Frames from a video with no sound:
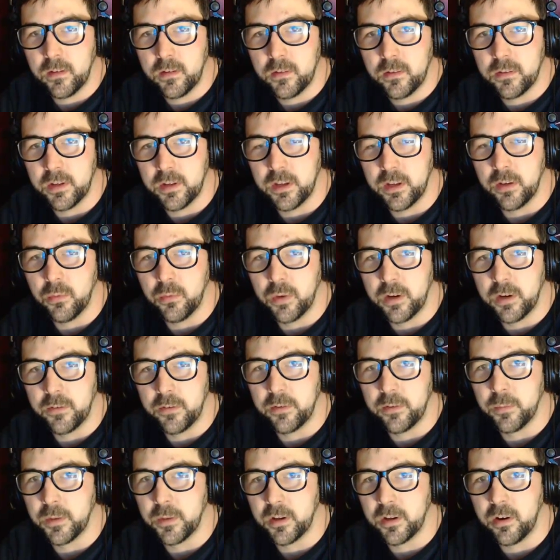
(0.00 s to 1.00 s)
to get away
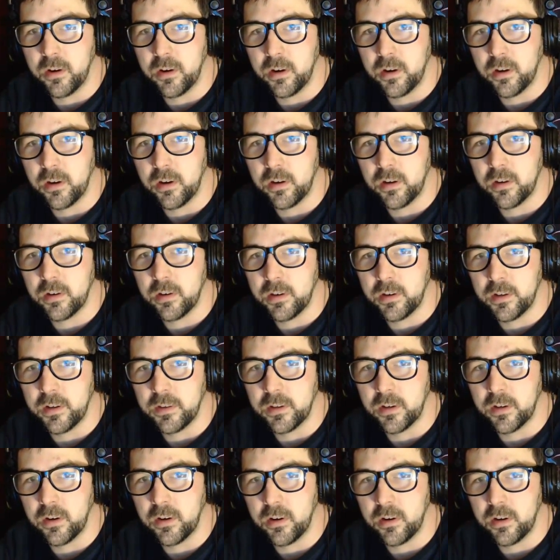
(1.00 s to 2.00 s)
from the car, and
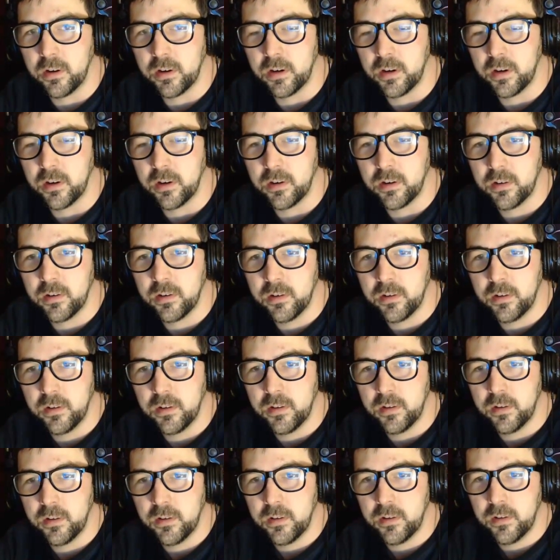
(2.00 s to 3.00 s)
the car
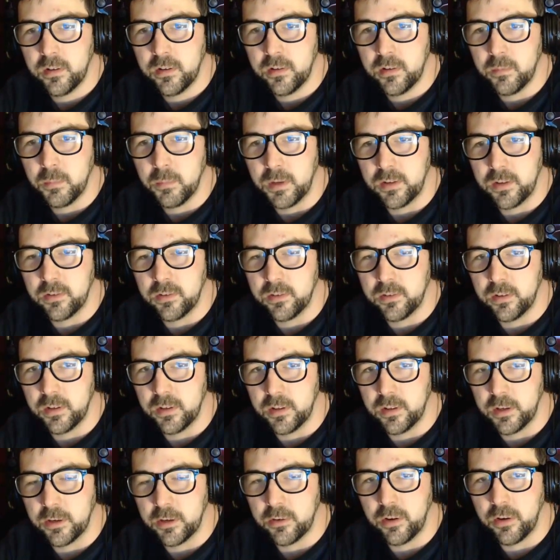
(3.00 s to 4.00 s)
basically,
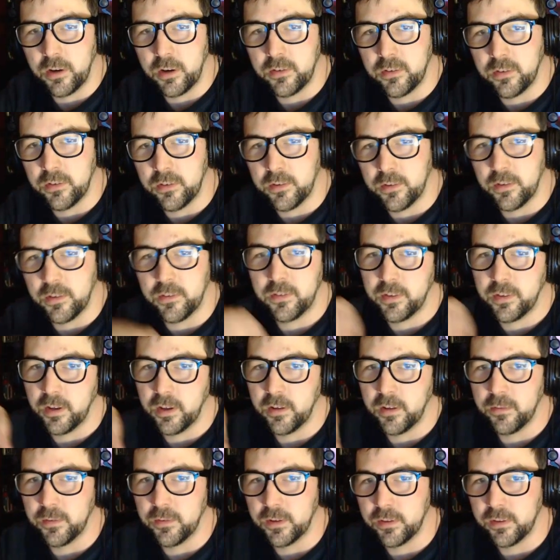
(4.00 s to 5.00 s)
like, crushes
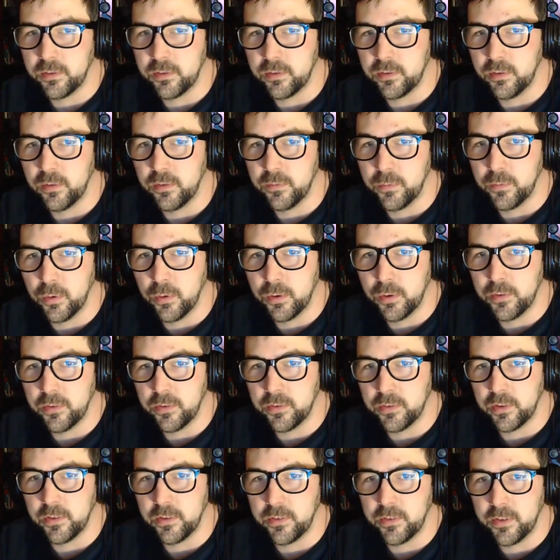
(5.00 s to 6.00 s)
itself, like, through,
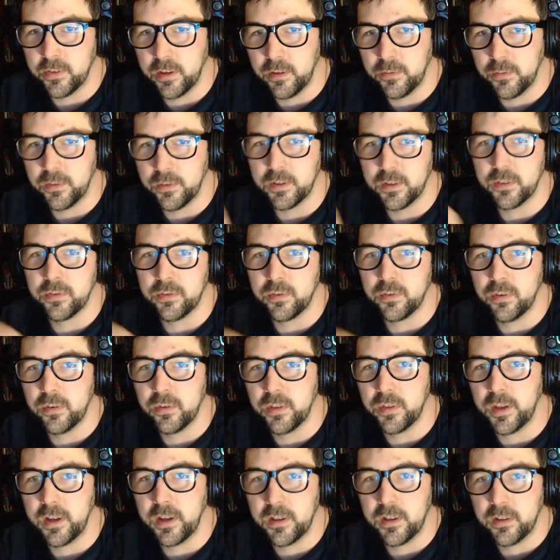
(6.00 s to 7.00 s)
forces itself, like, through
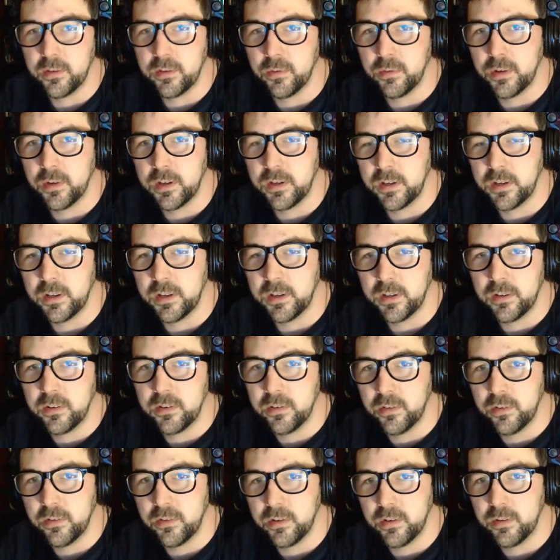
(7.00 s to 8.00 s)
the alleyway to get
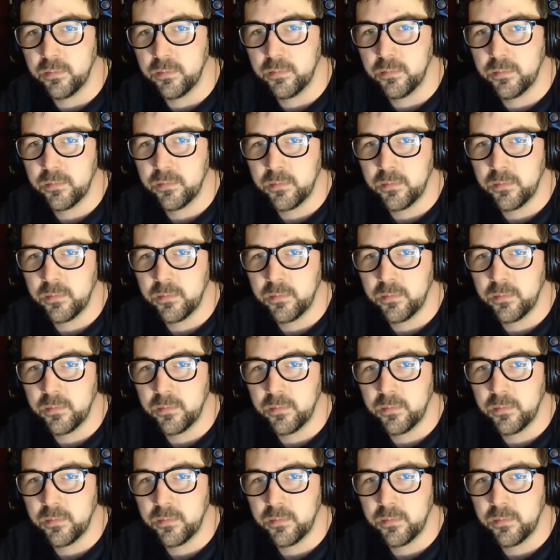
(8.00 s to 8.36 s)
to him,